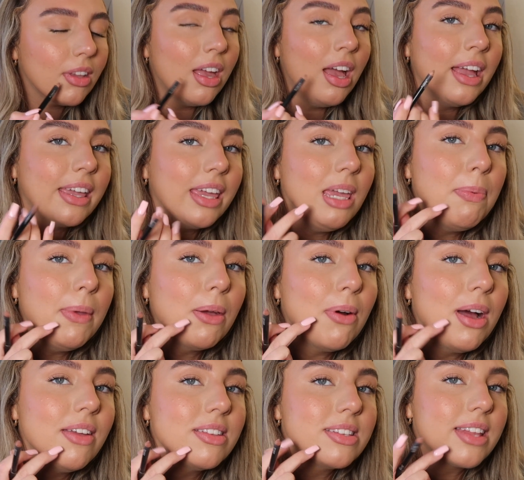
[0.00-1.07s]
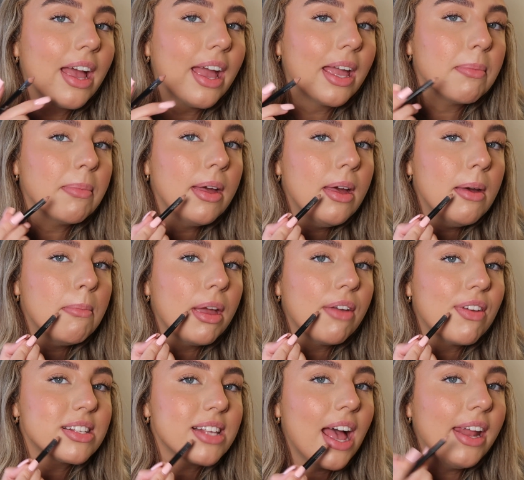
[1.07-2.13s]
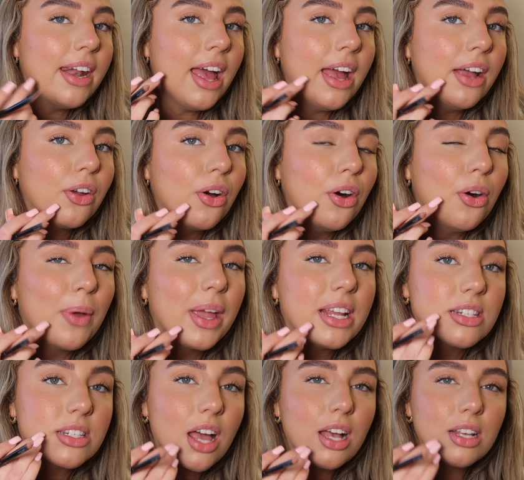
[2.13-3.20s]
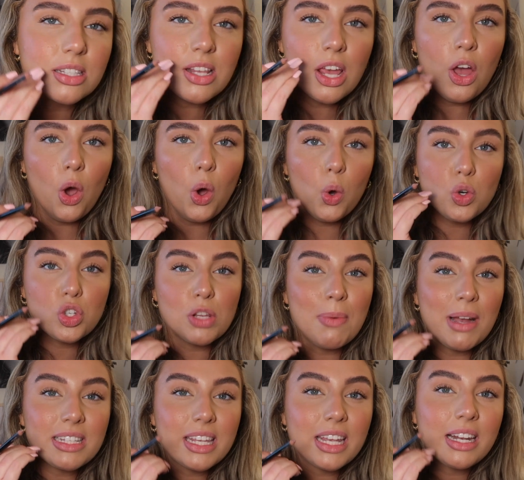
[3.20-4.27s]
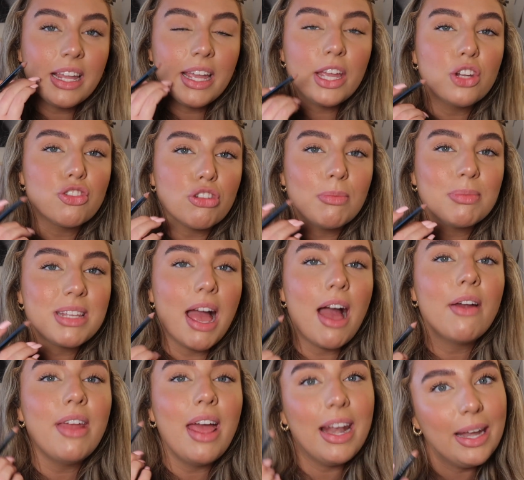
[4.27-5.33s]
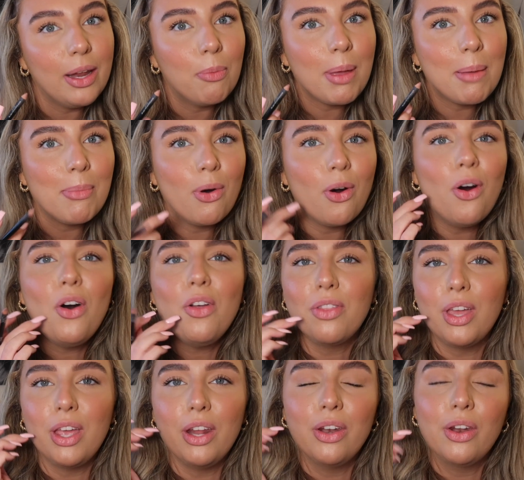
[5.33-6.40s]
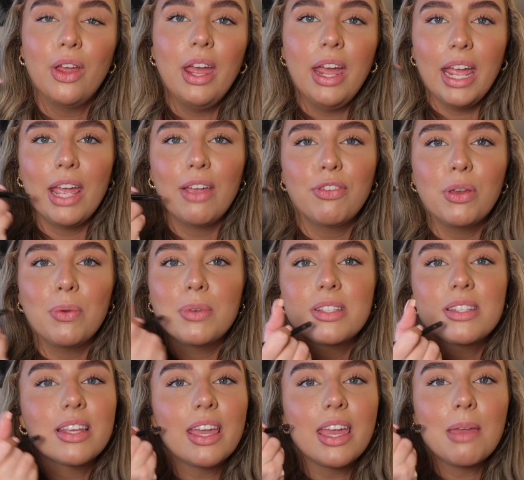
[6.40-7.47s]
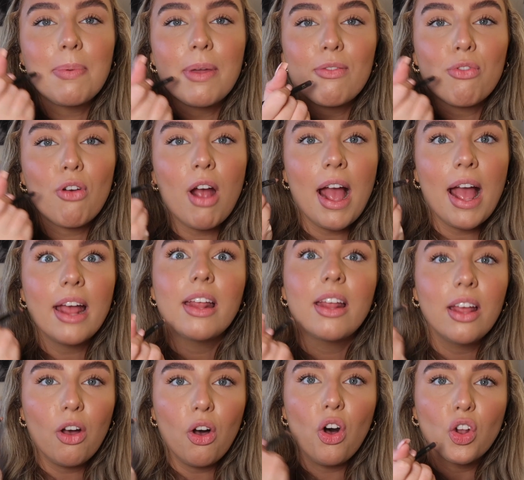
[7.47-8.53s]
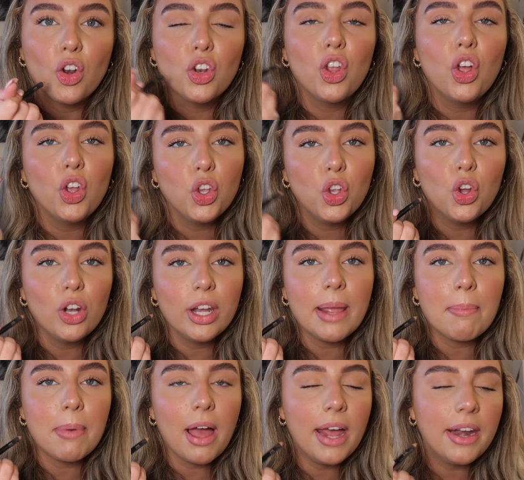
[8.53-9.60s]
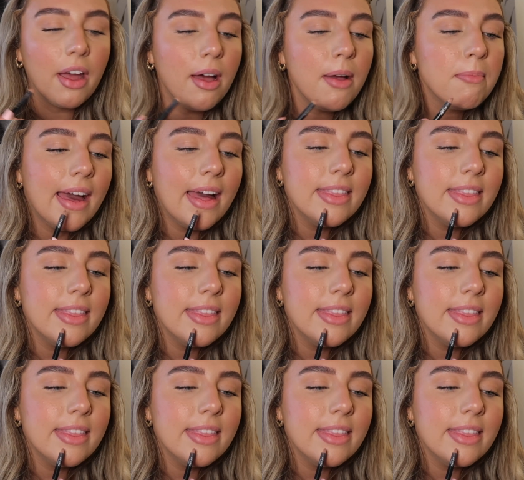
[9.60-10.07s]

I keep it quite the same, but if it's at an angle it does automatically drop down a little bit more than if you was to keep it right on your lip liner.